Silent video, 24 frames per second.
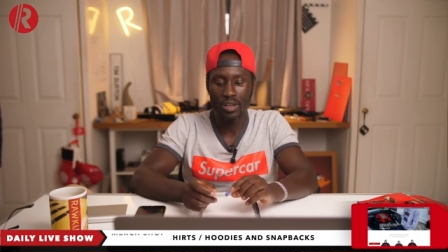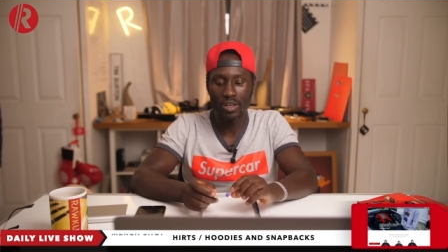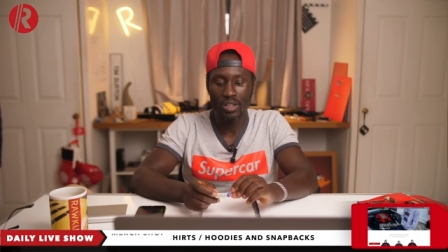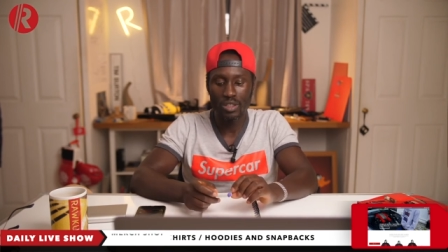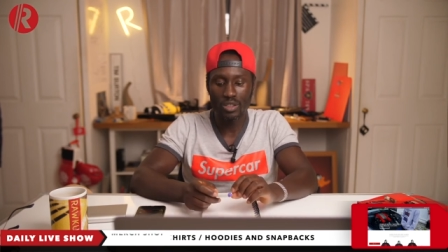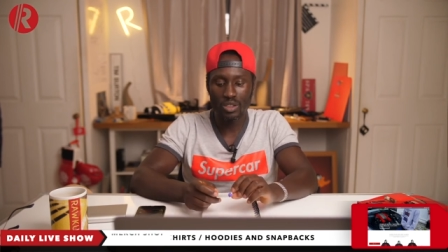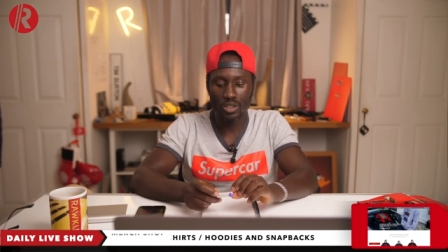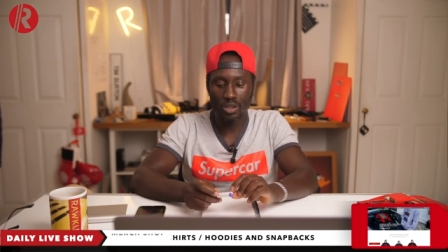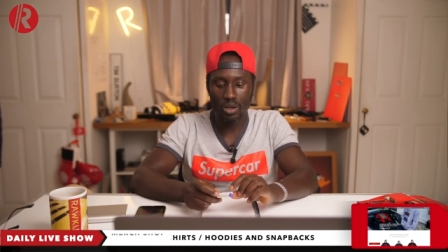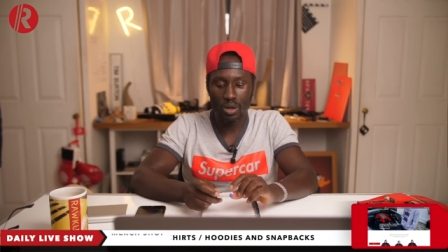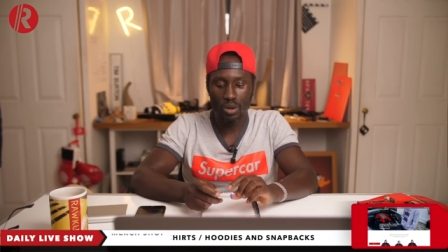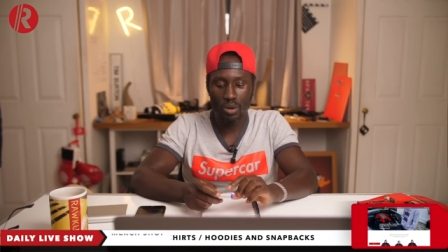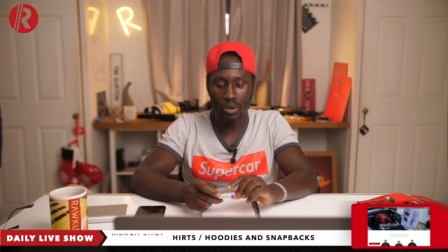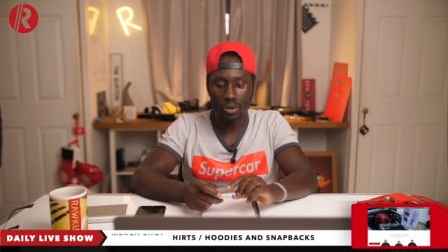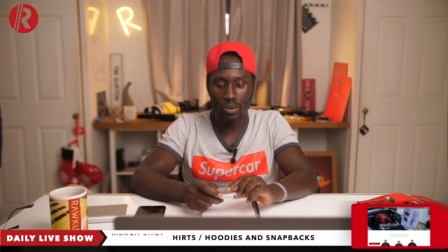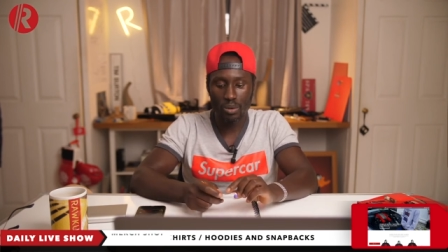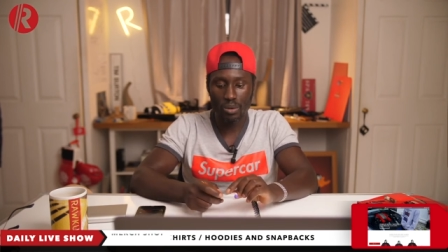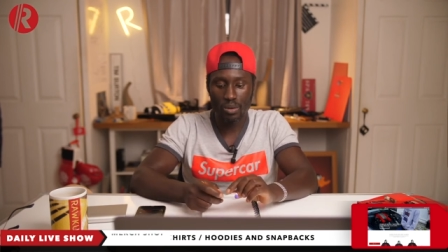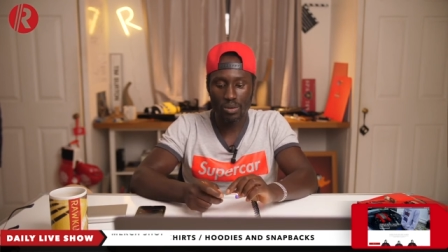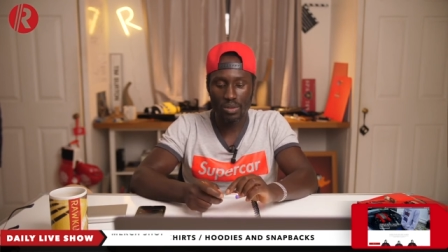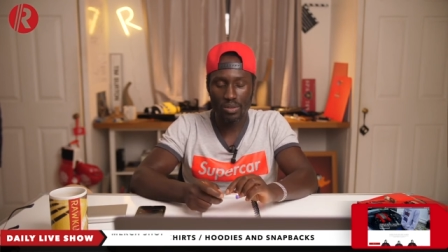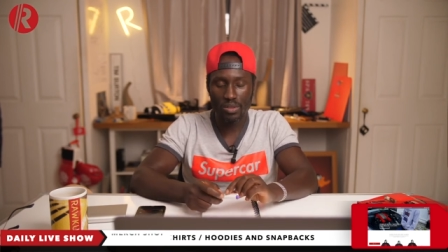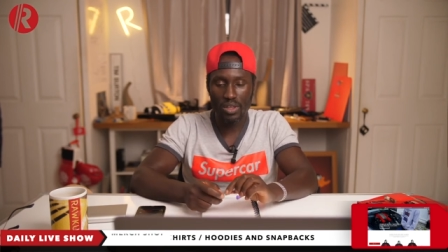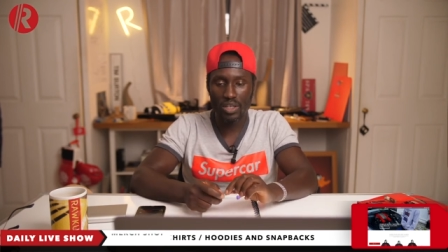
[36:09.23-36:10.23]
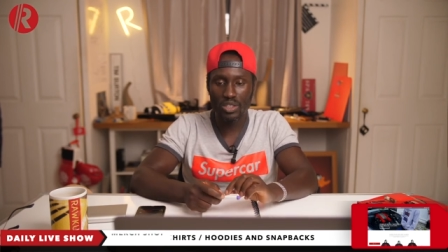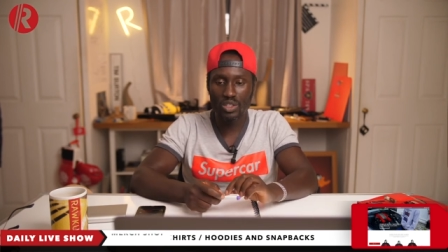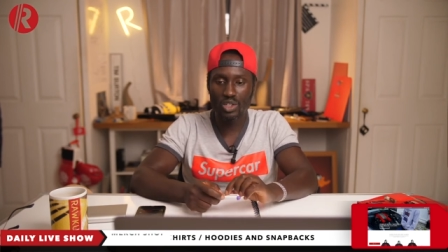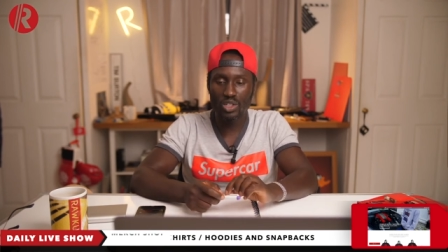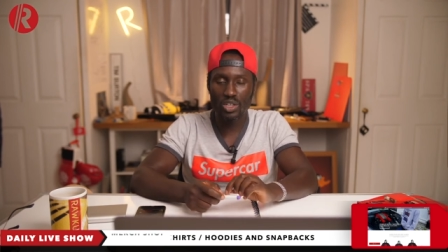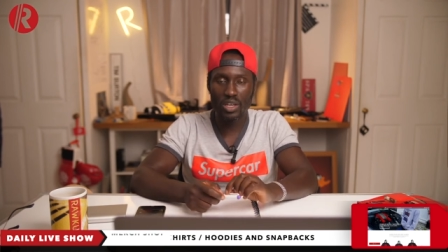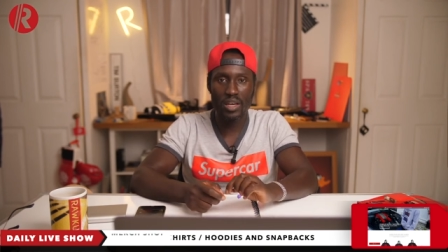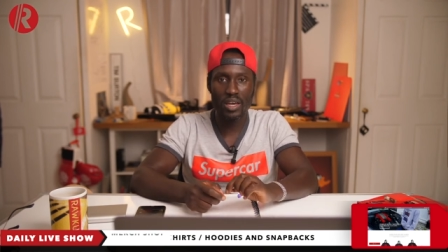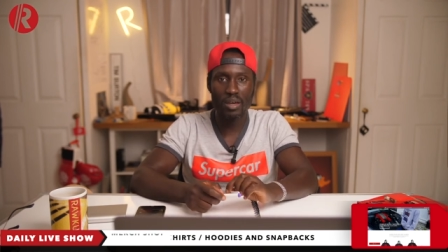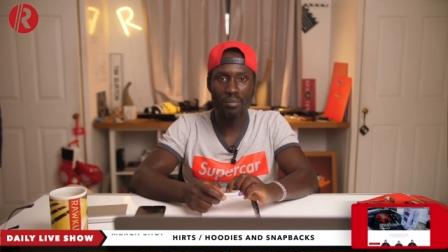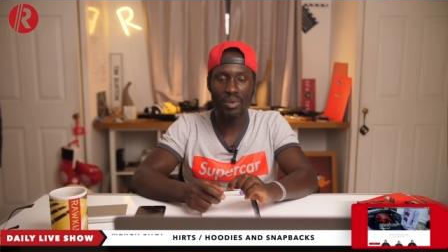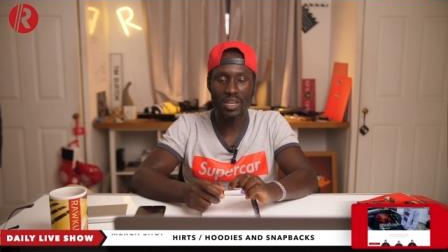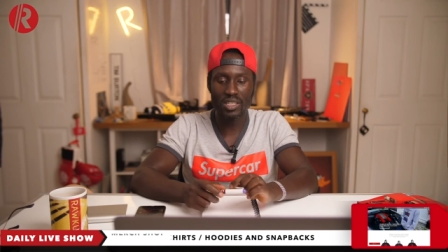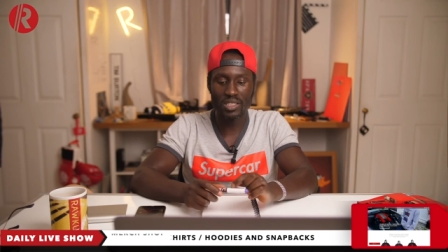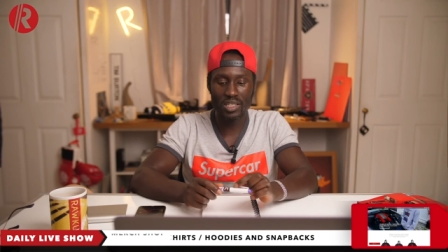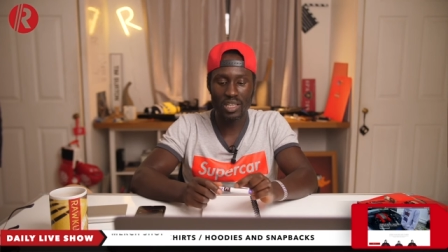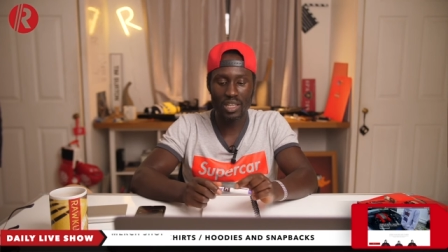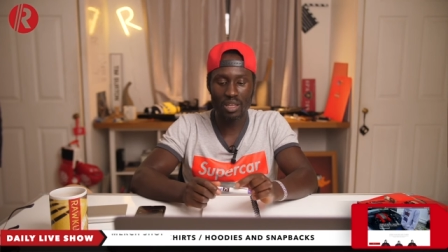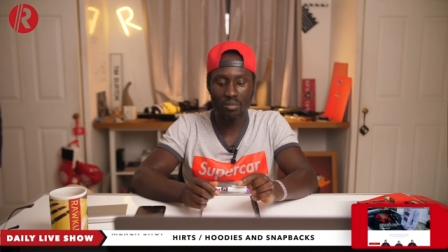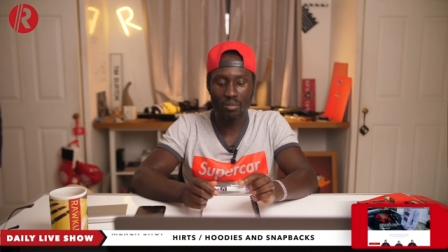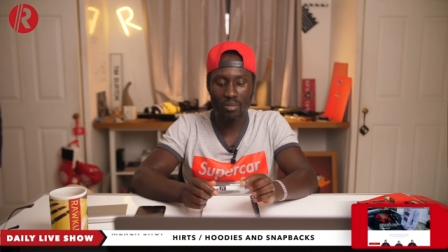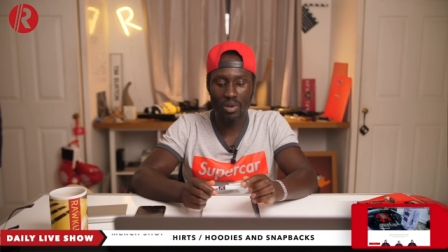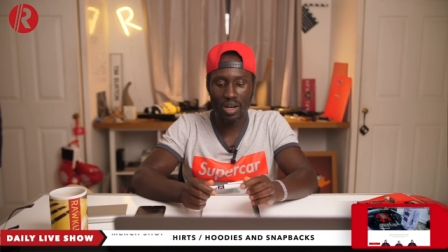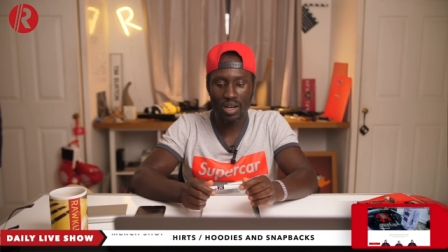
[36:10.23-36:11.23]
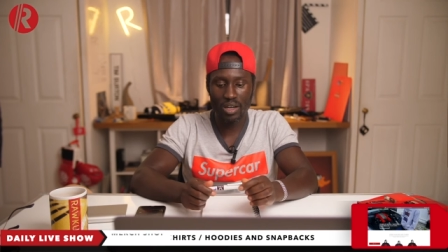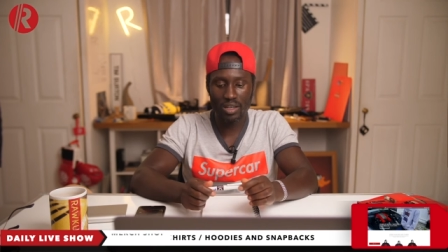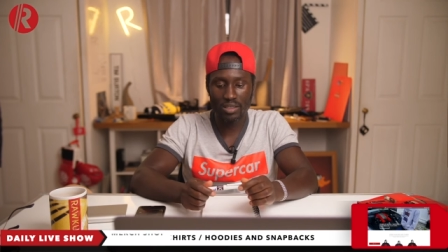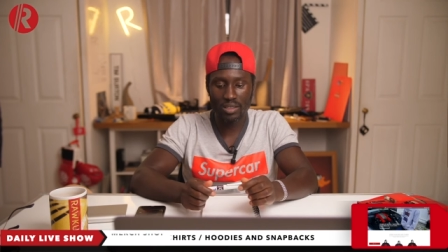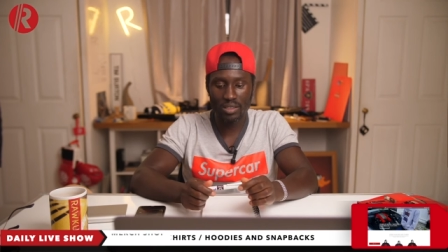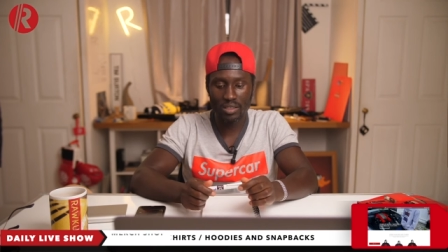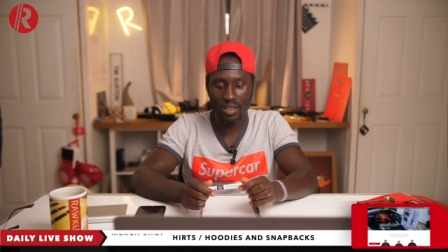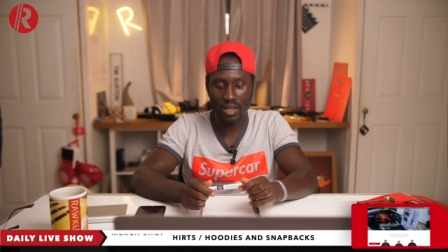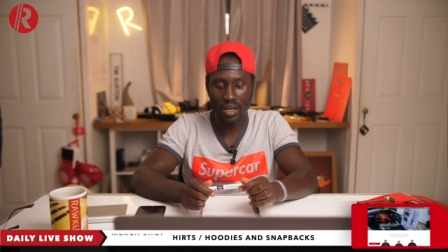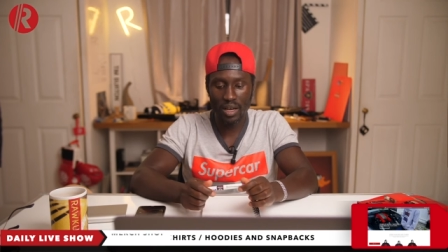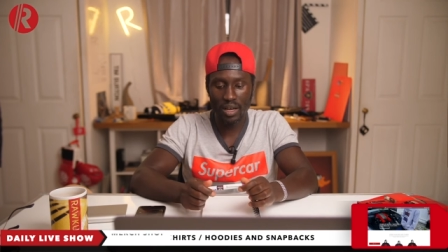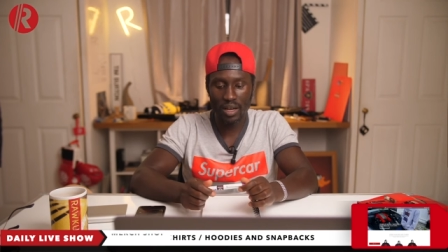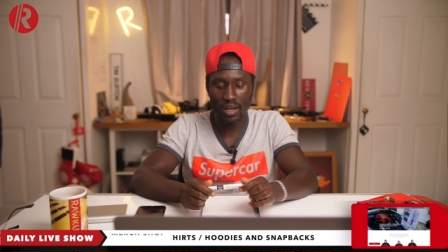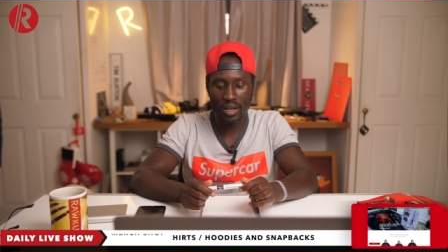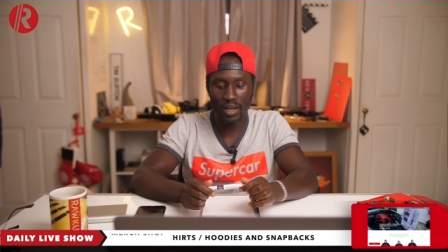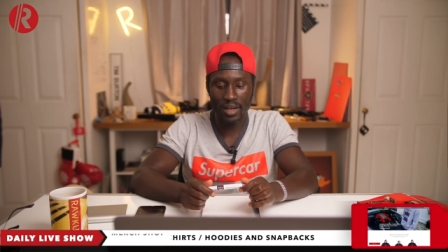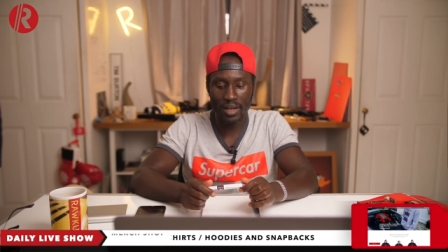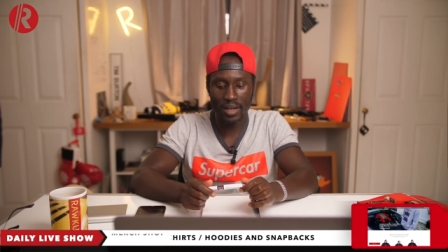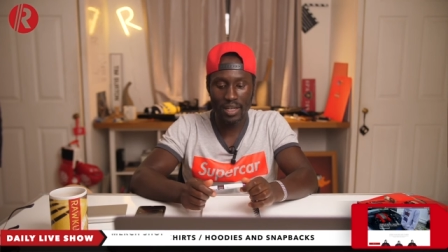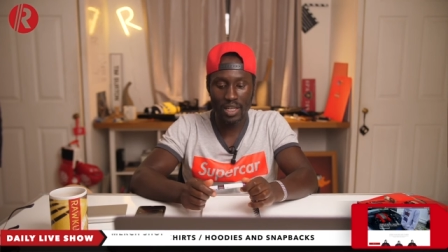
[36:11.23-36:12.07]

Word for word: So this year basically marks uh,